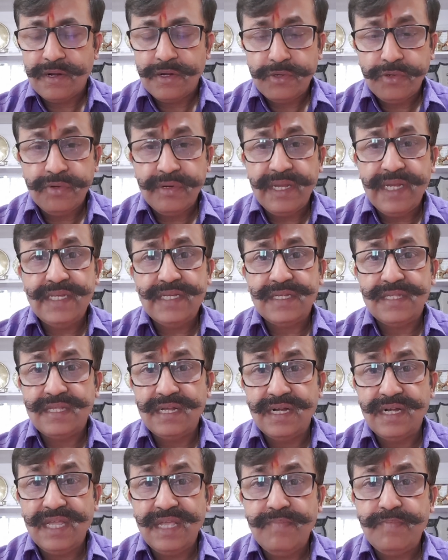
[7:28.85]
to reach the
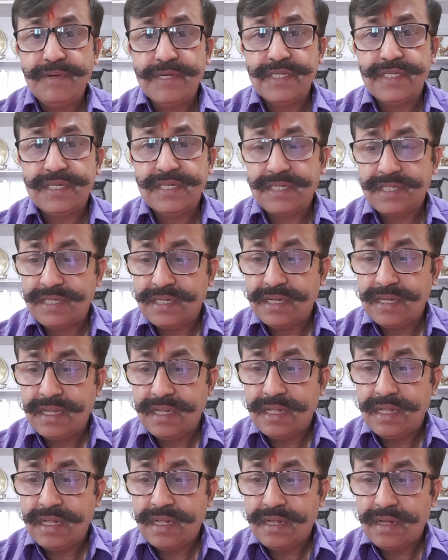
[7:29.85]
deepest
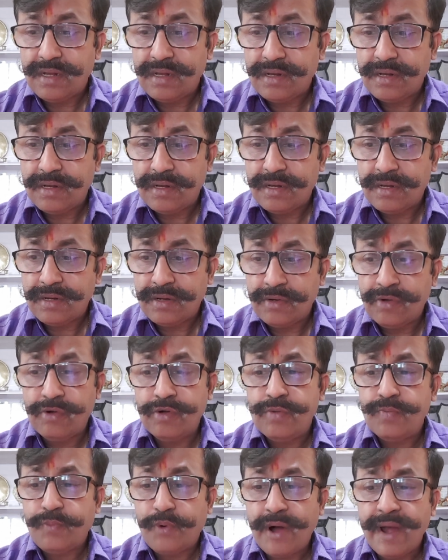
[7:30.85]

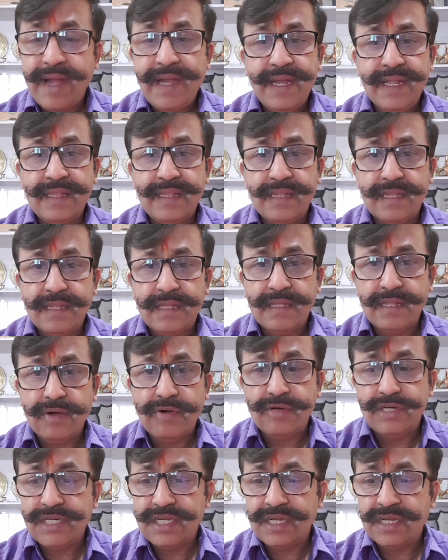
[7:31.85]
known point in the
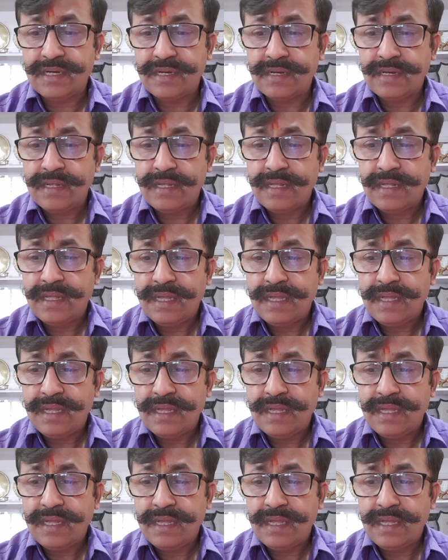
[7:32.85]
ocean